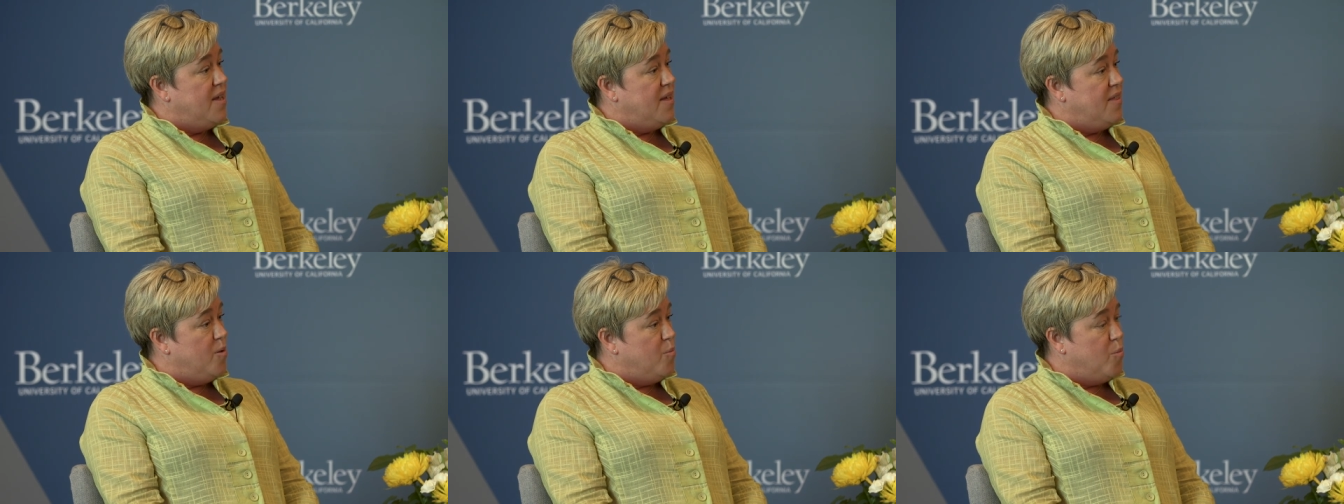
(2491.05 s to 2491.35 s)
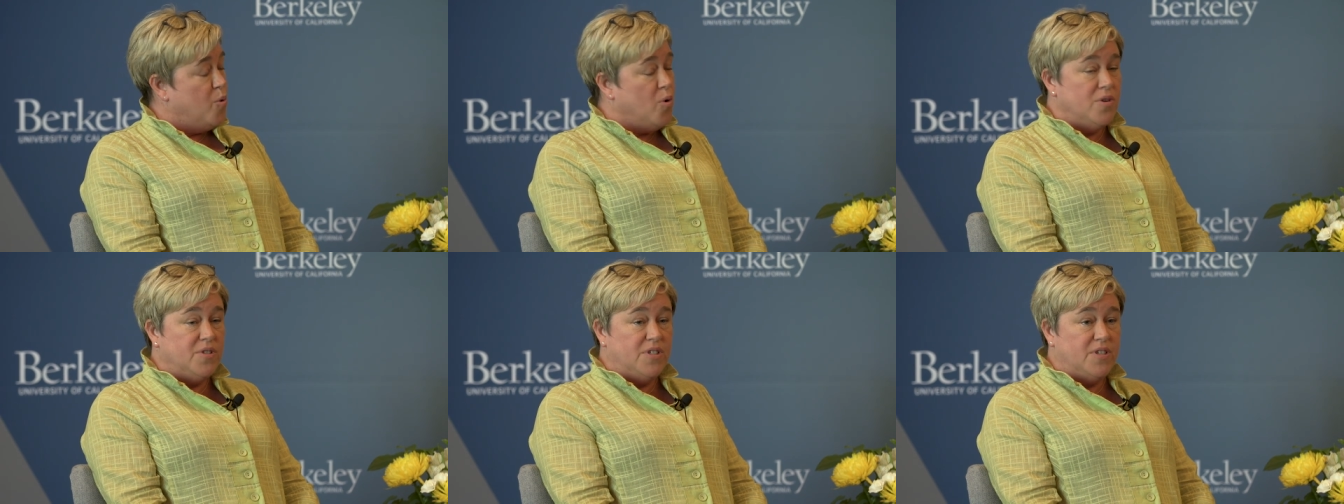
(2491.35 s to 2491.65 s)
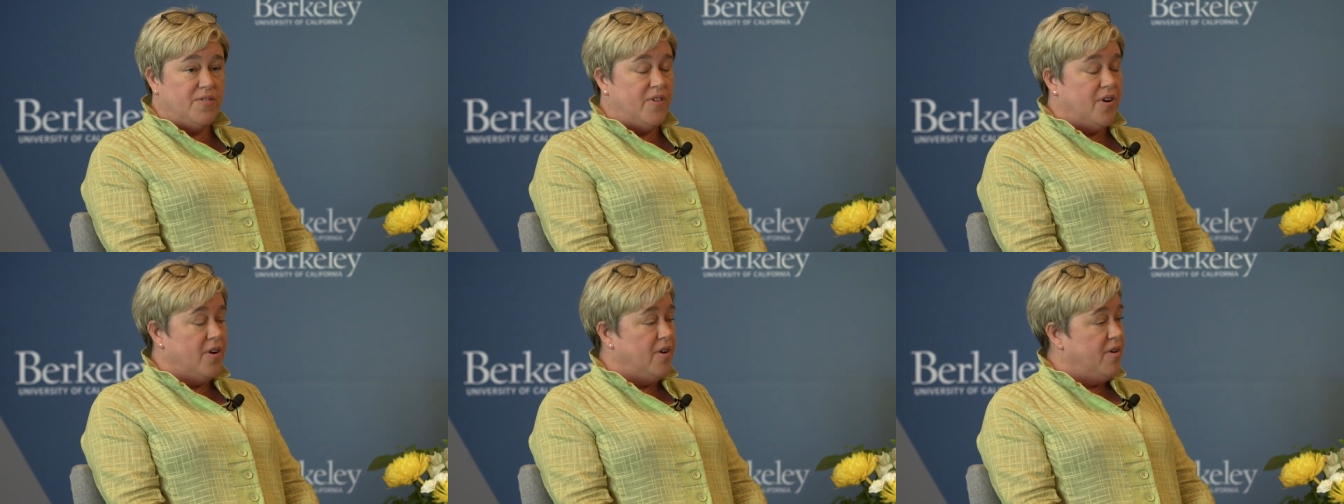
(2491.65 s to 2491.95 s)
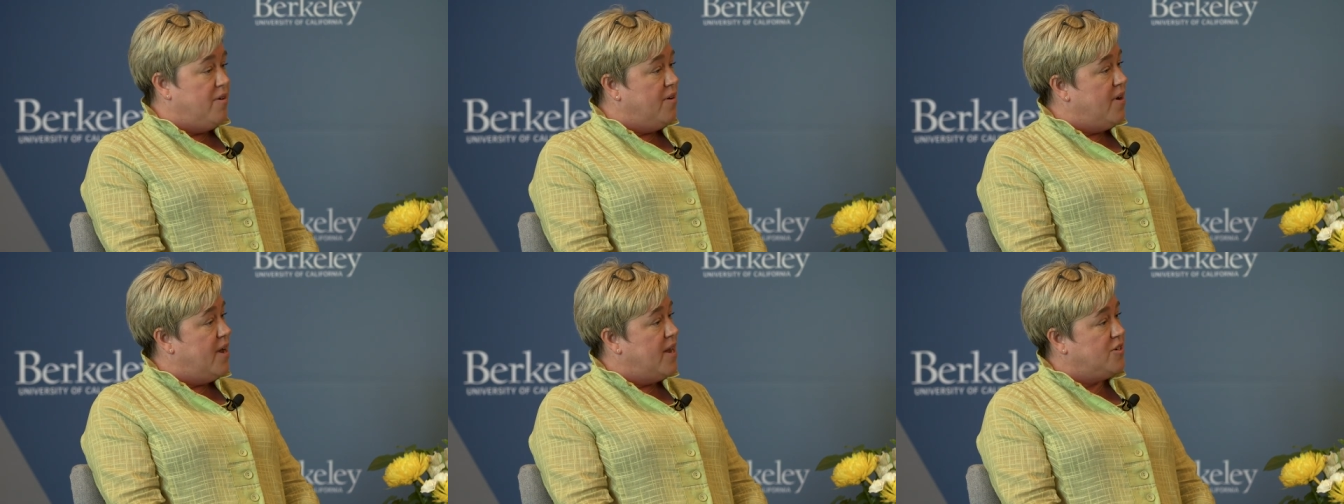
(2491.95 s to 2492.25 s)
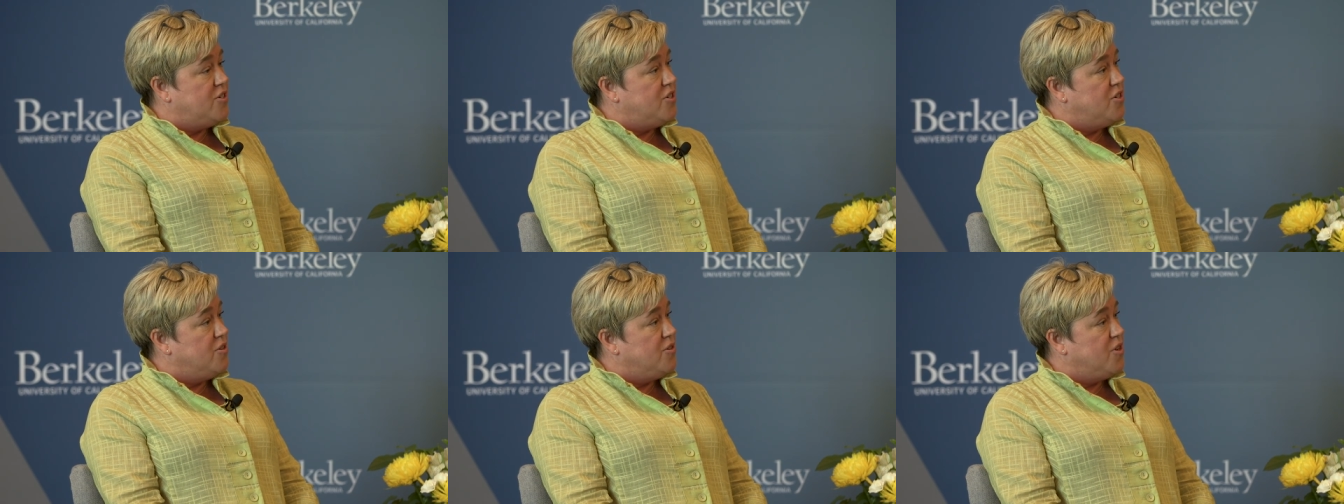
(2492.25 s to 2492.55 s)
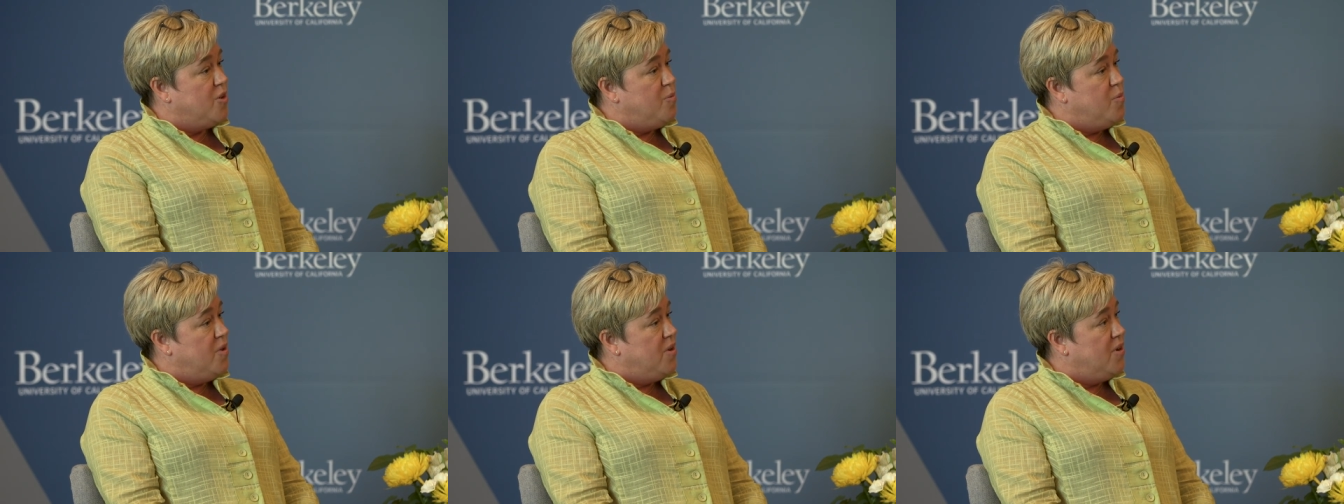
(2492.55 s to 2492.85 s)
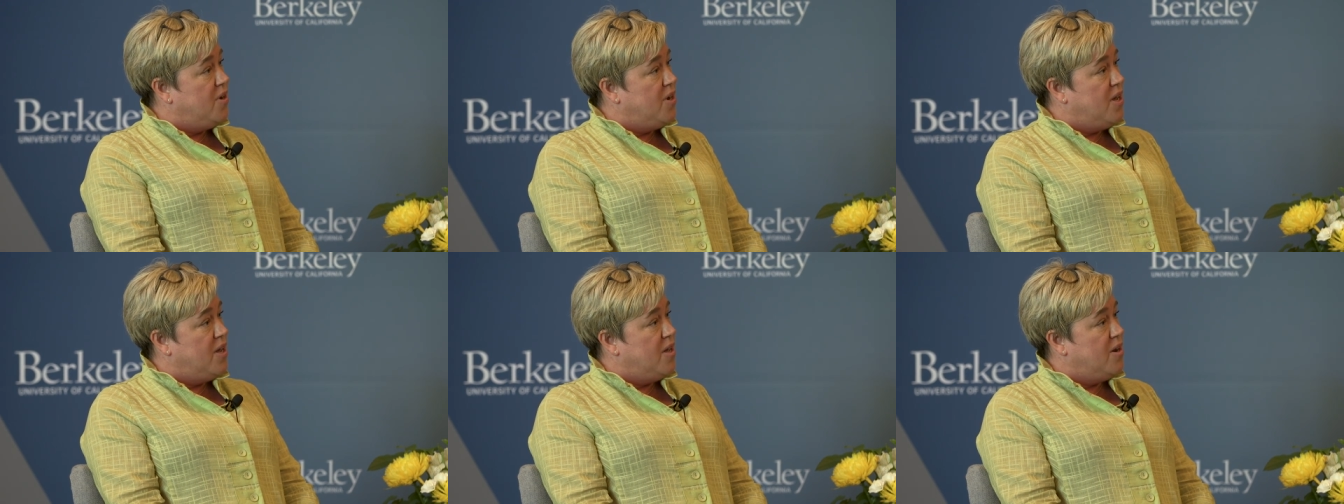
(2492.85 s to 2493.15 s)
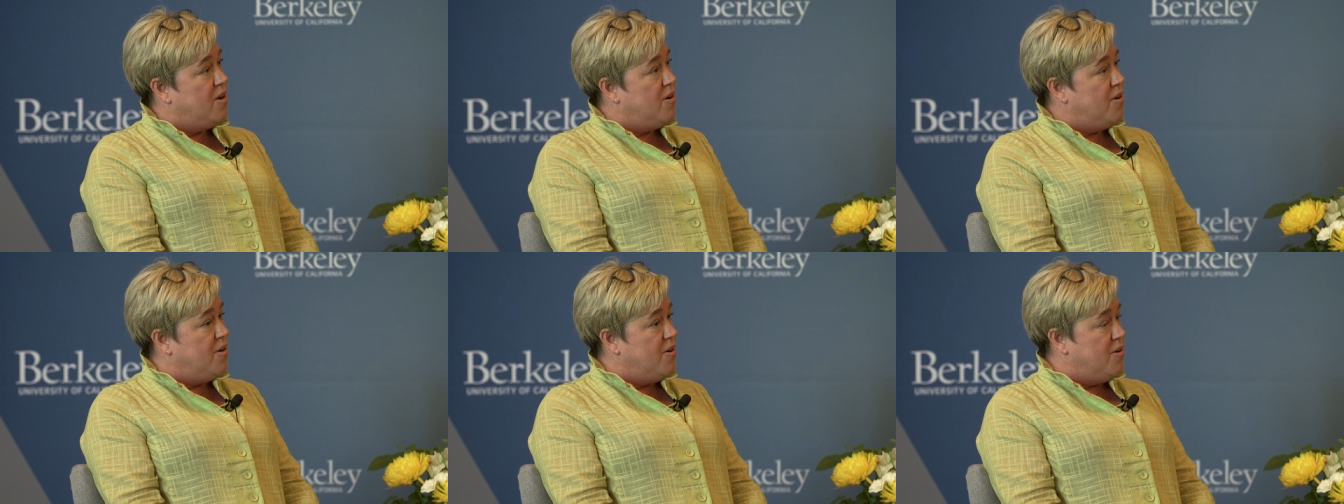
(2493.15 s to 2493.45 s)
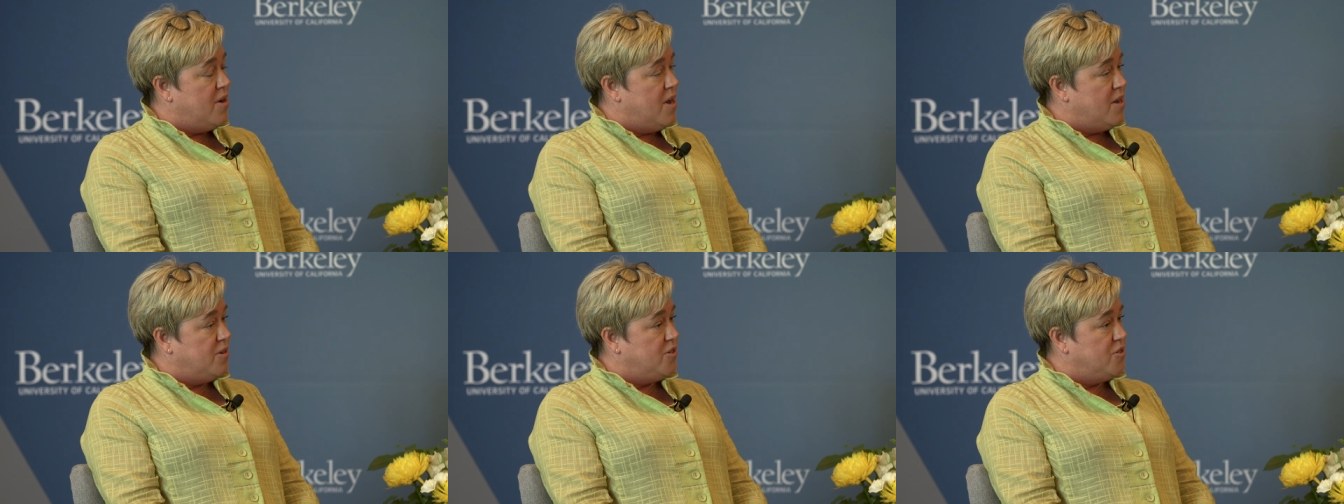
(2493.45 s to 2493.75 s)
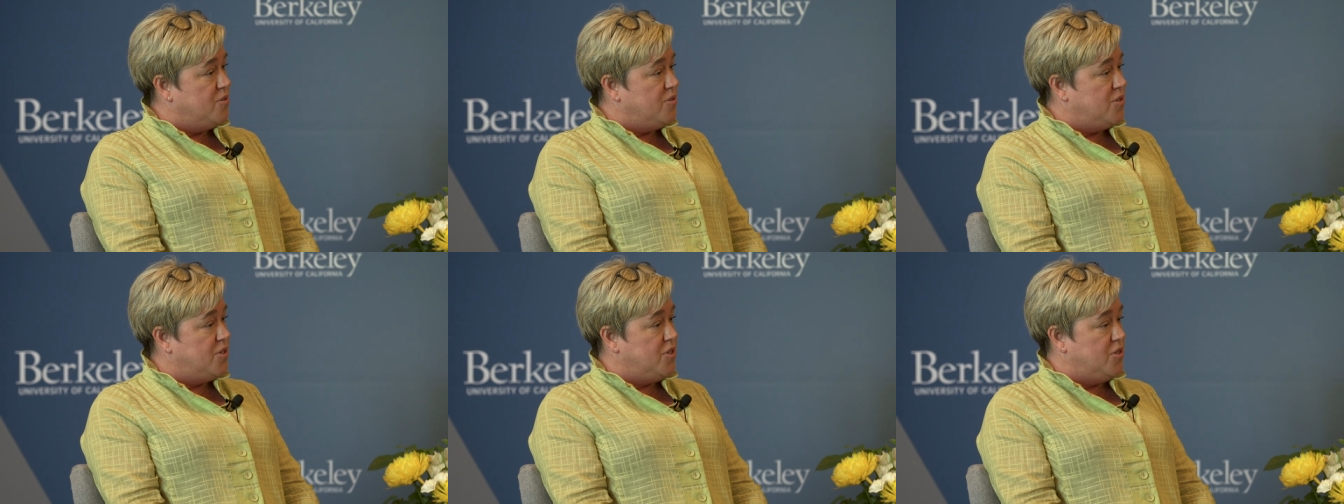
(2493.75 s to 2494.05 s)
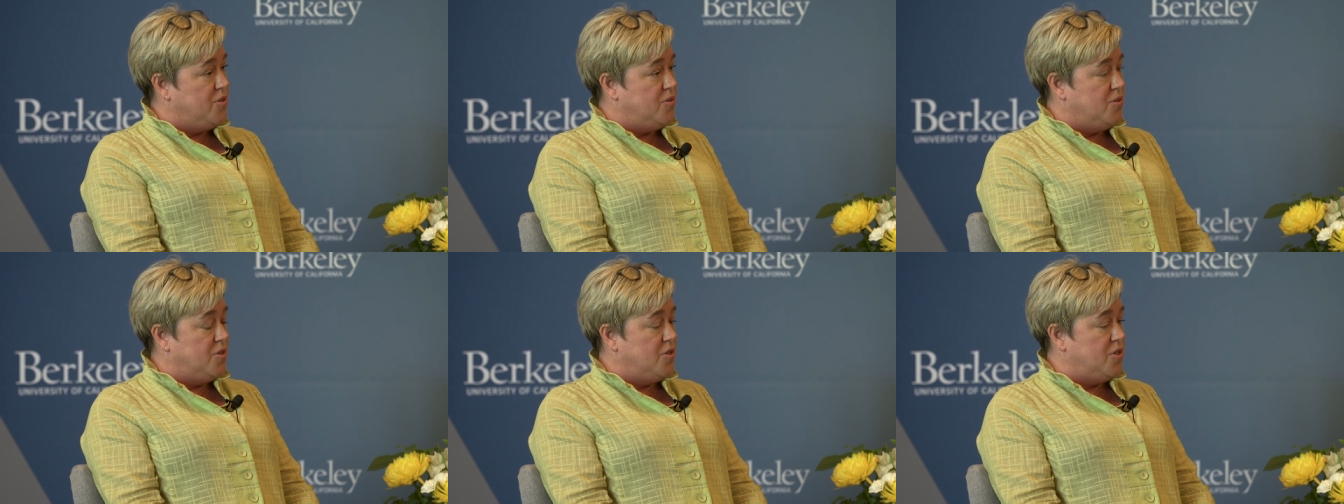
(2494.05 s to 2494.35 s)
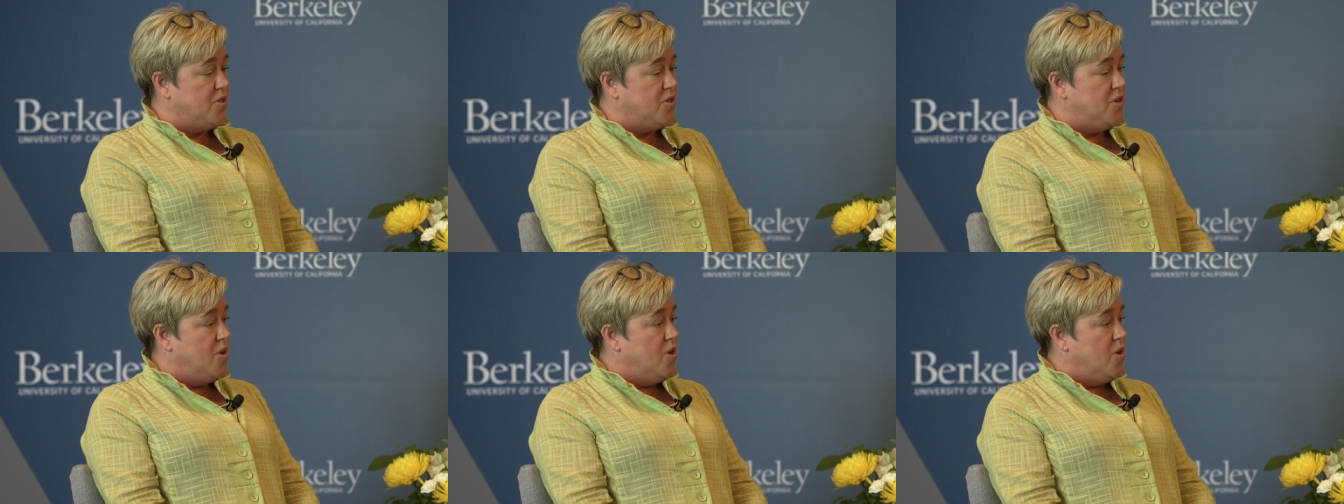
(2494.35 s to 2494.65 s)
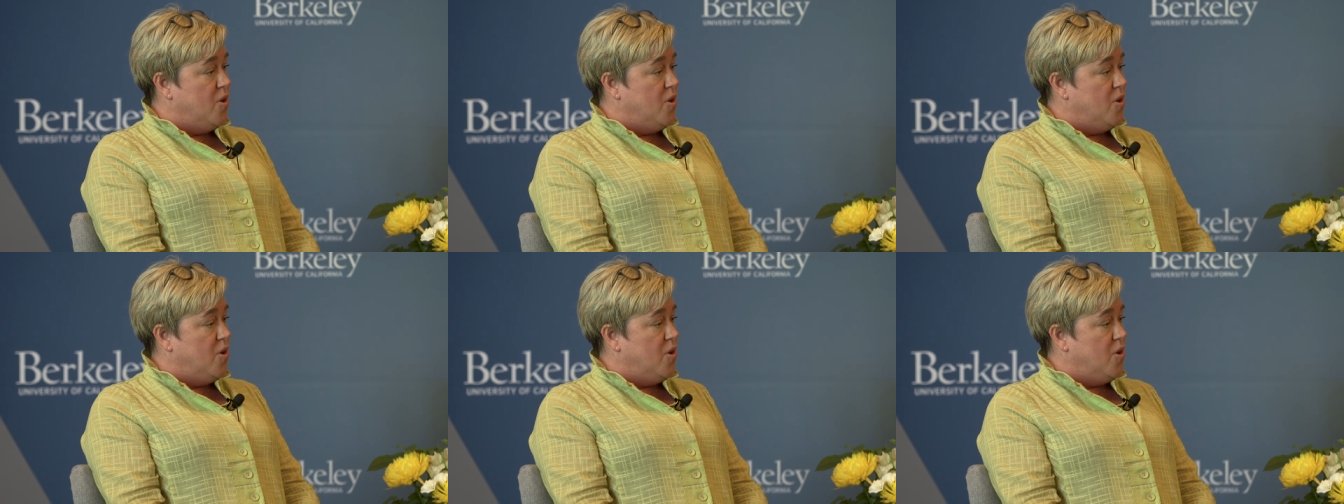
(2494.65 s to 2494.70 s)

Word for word: the importance of our international community and our international students.